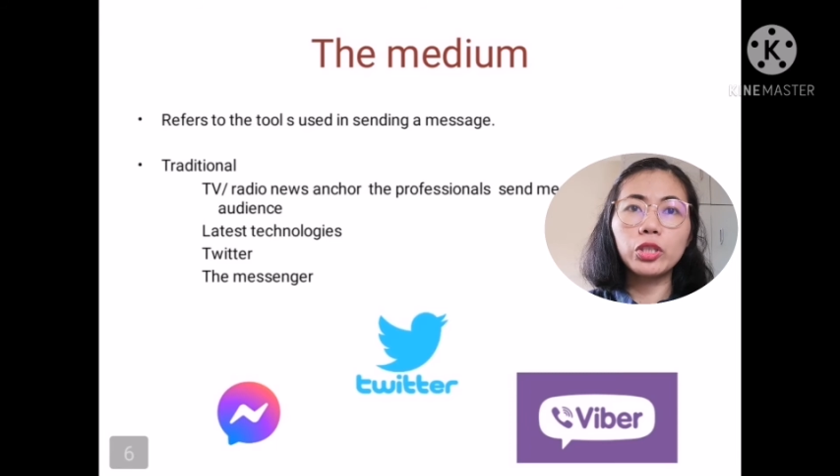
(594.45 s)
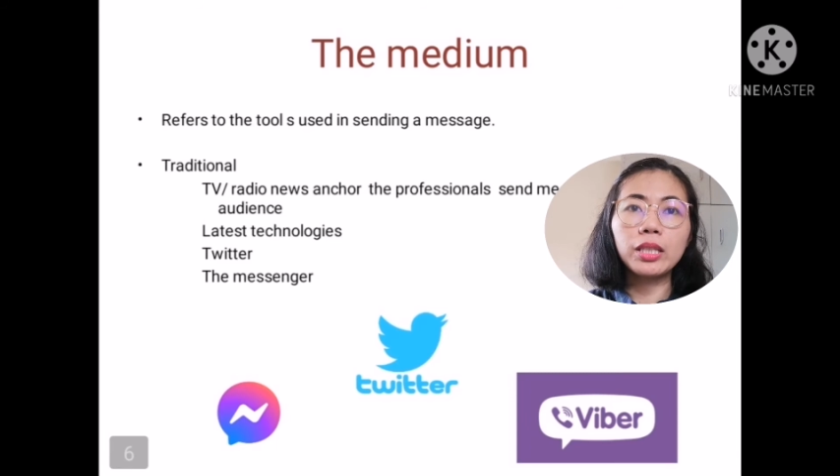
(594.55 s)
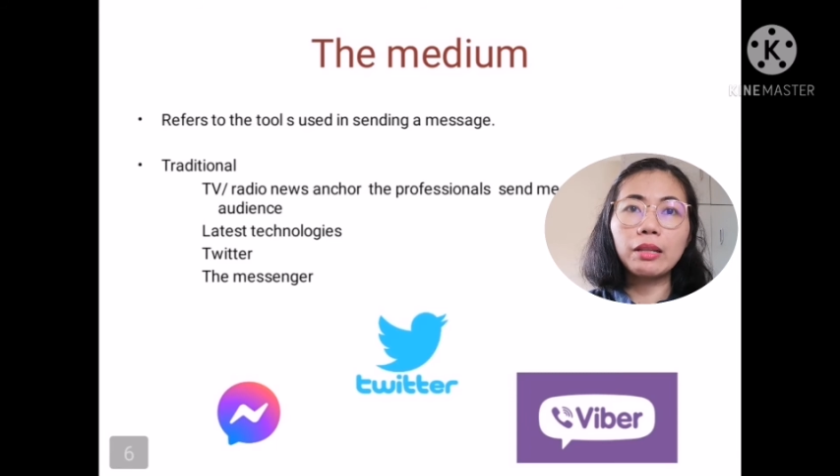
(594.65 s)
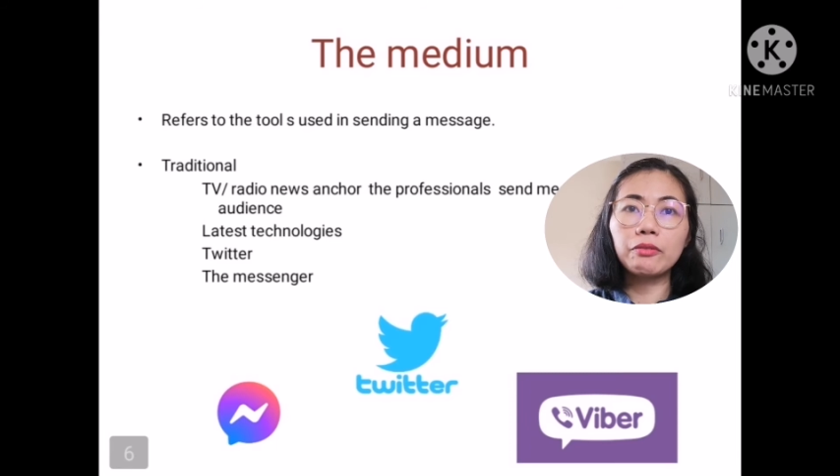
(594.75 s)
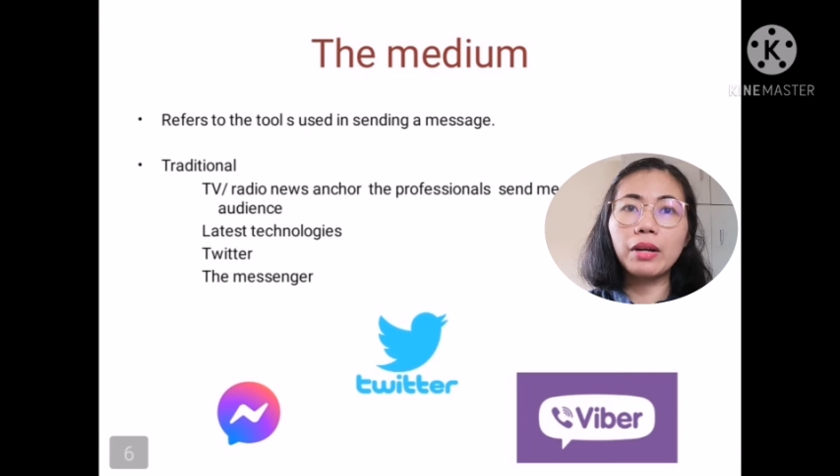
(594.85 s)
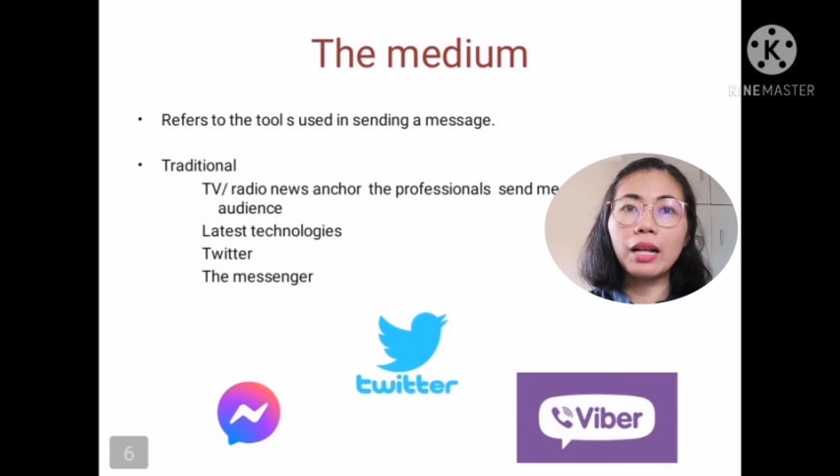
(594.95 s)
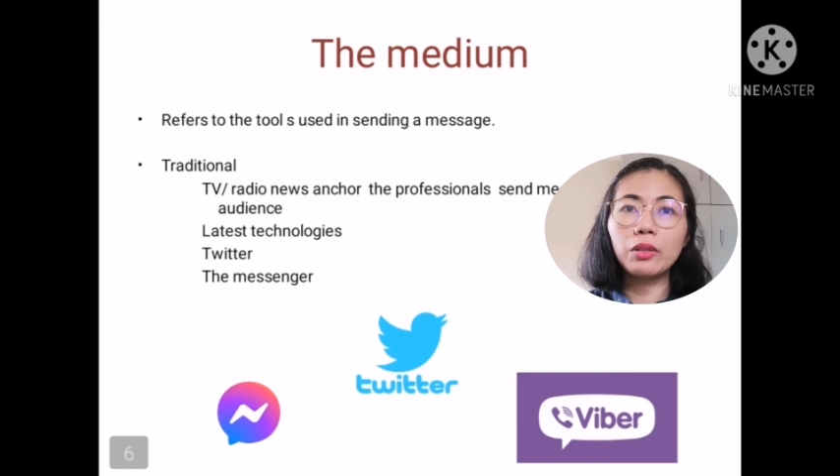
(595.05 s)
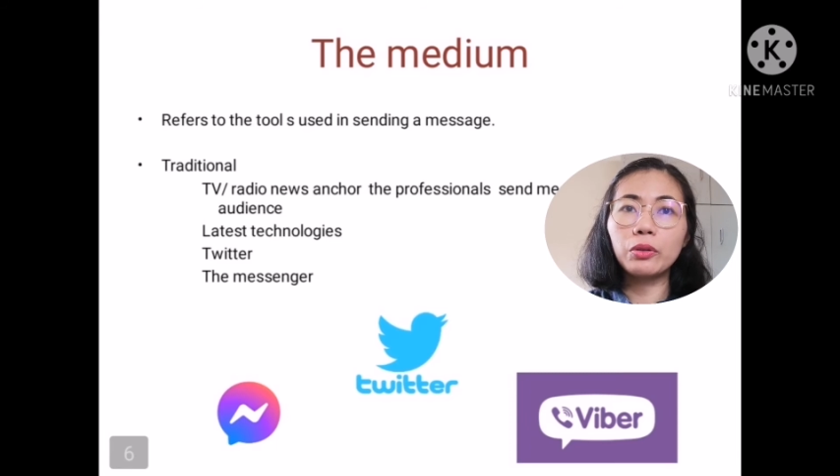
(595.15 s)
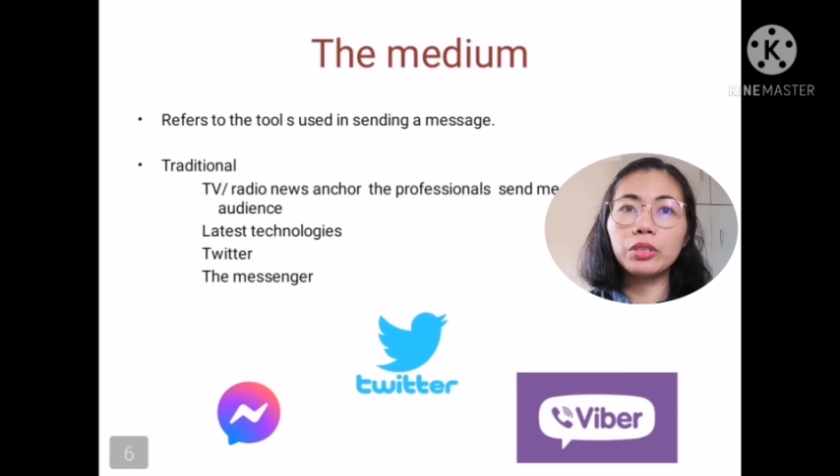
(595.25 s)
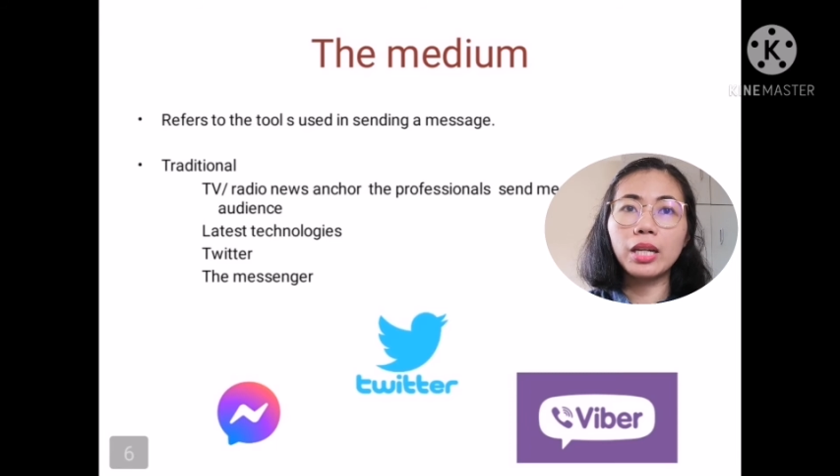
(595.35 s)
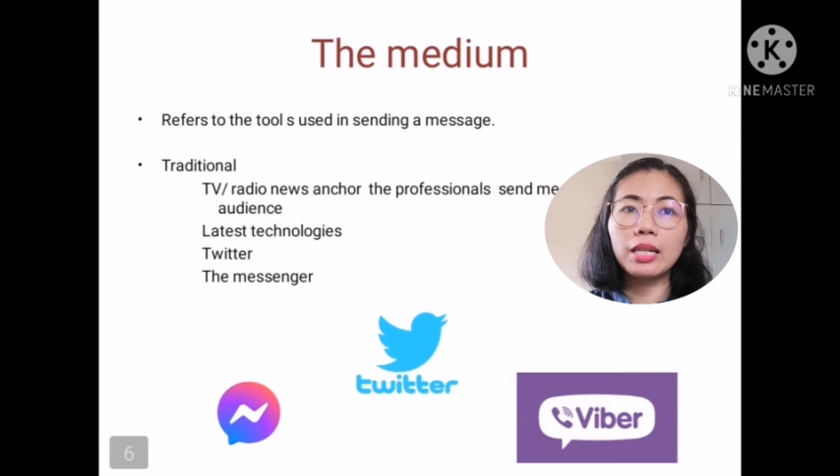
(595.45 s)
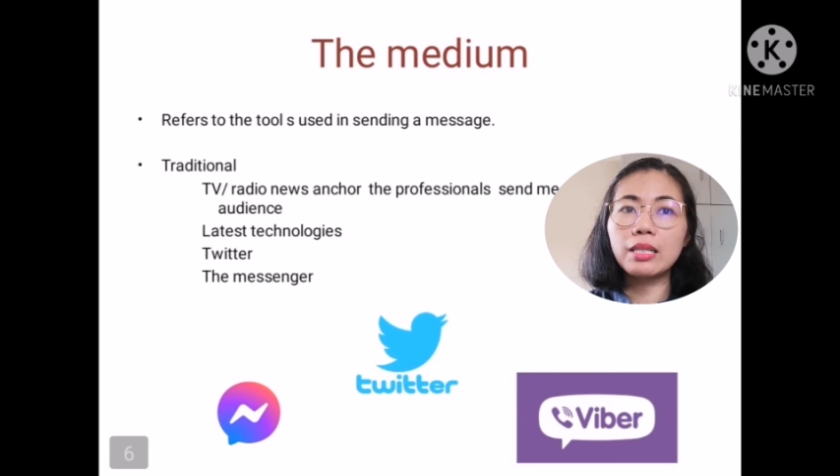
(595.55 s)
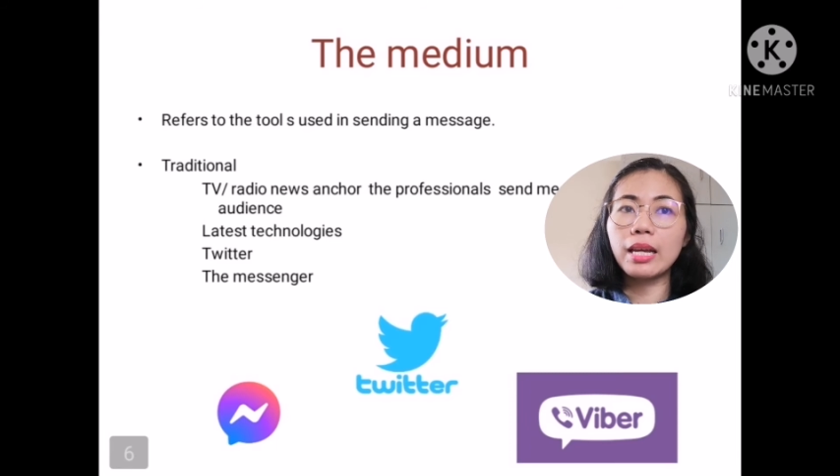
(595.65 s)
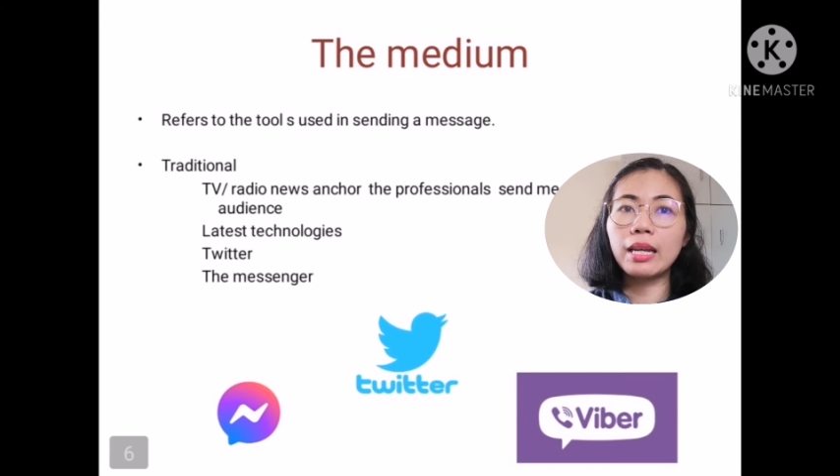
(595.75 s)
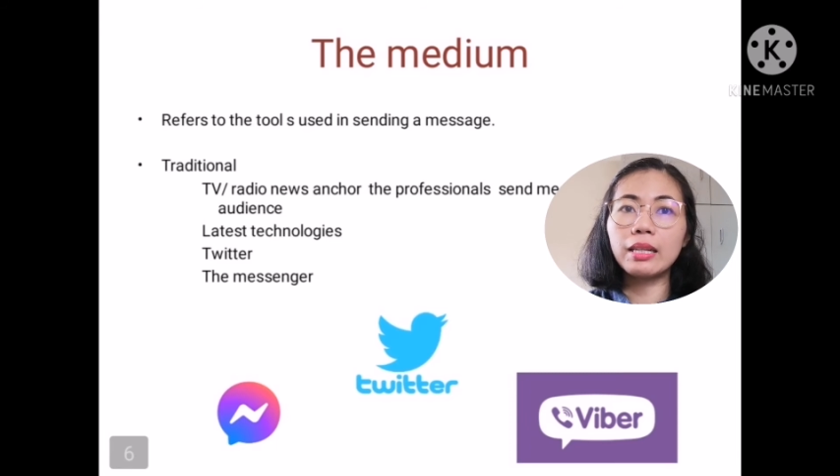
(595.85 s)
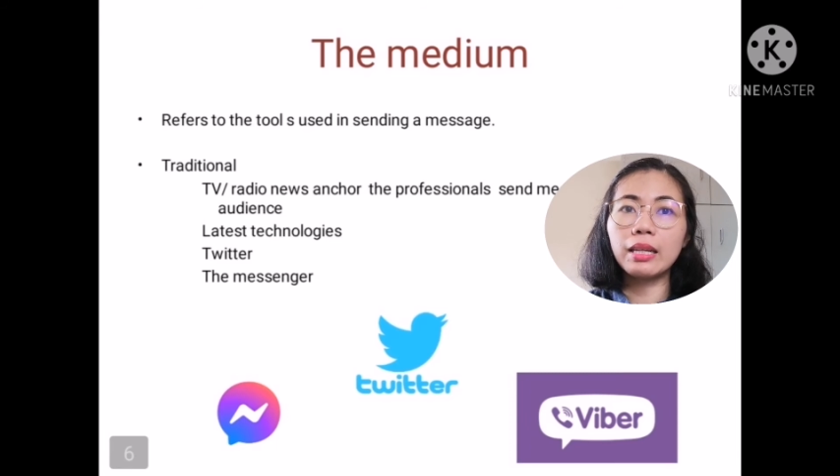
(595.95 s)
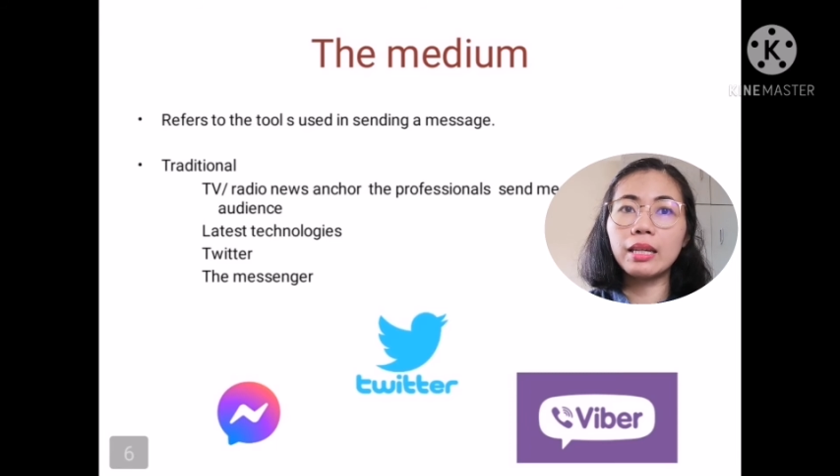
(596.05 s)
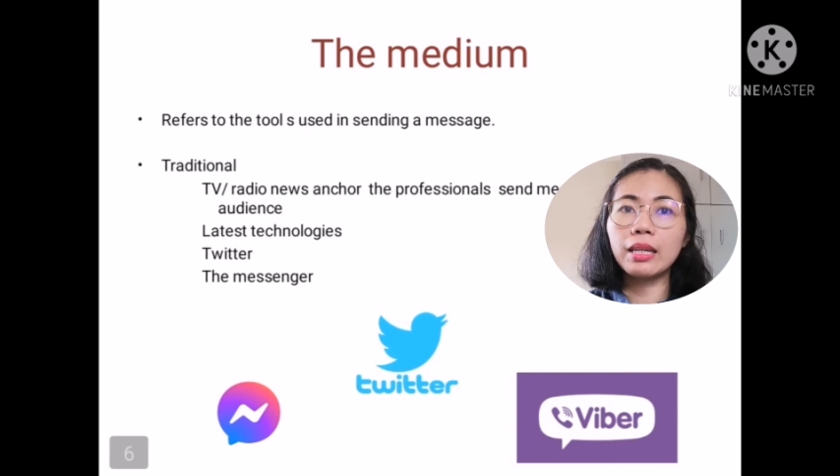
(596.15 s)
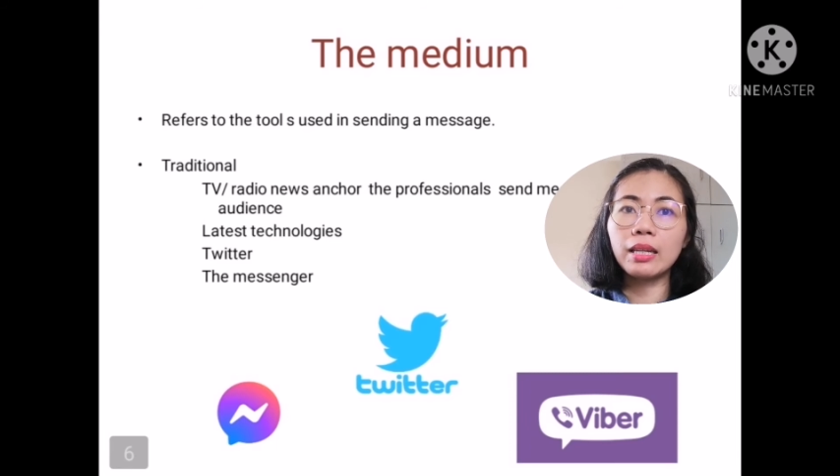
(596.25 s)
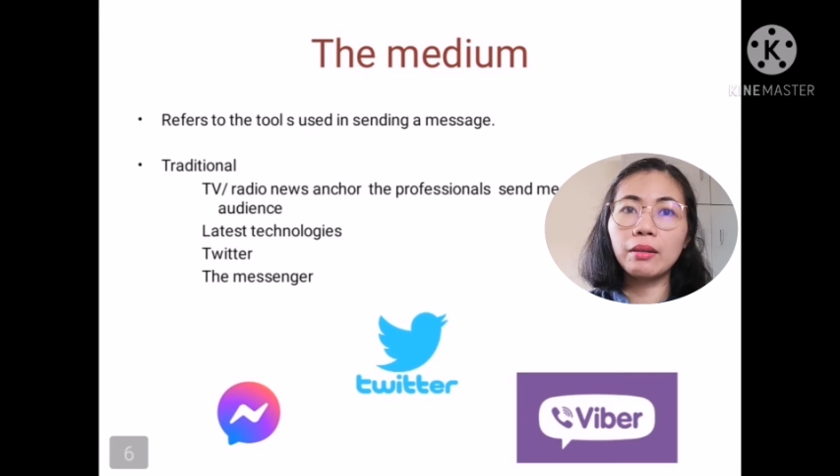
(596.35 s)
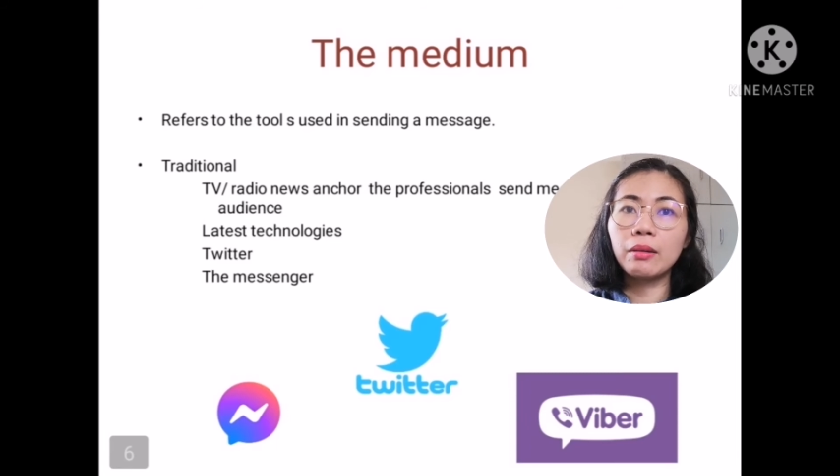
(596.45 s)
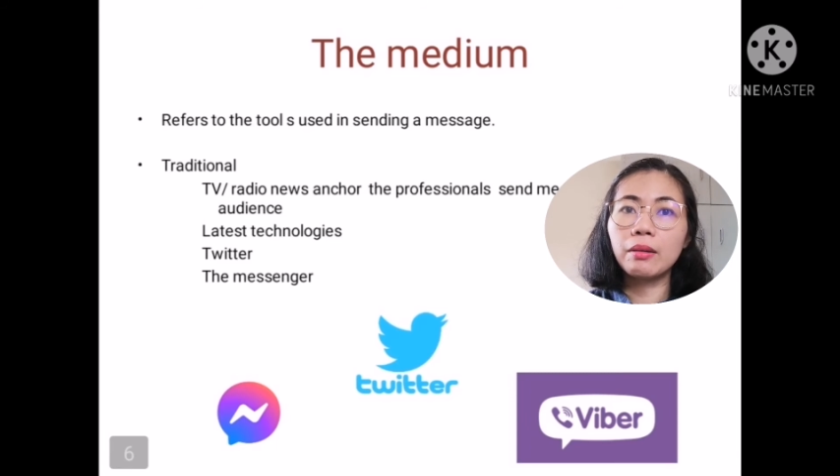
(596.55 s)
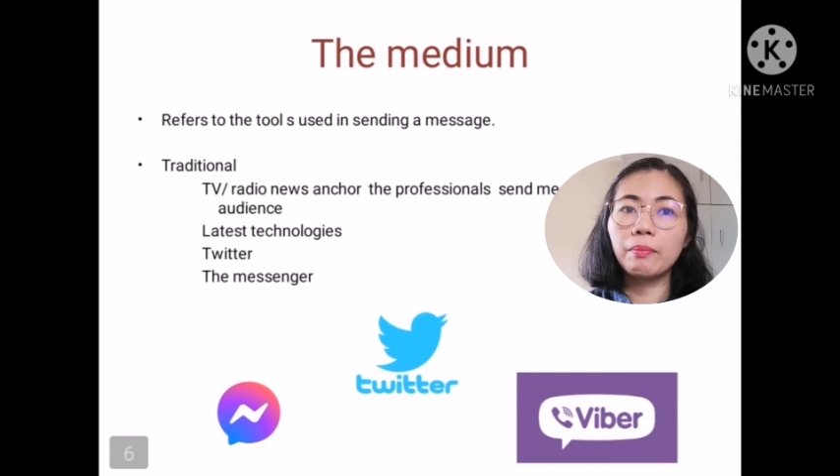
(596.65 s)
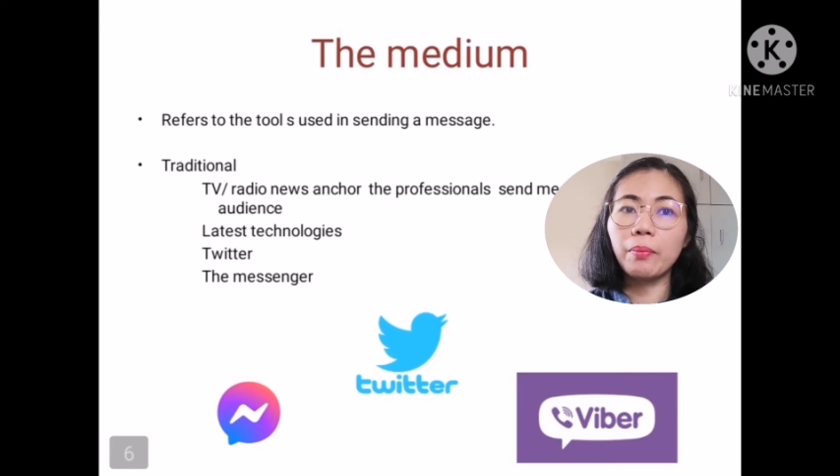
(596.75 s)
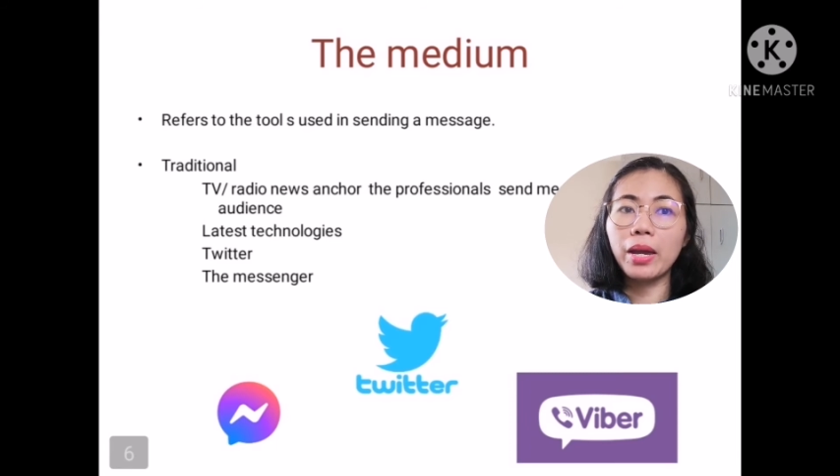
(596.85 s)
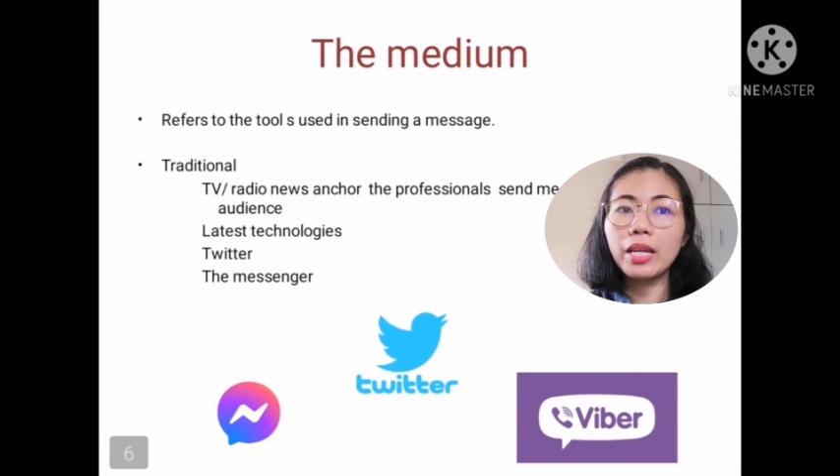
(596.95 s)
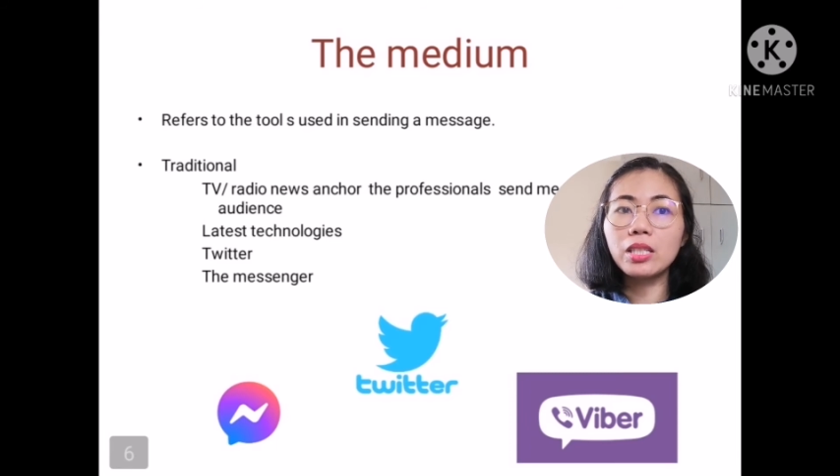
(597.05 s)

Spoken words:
we should not follow just any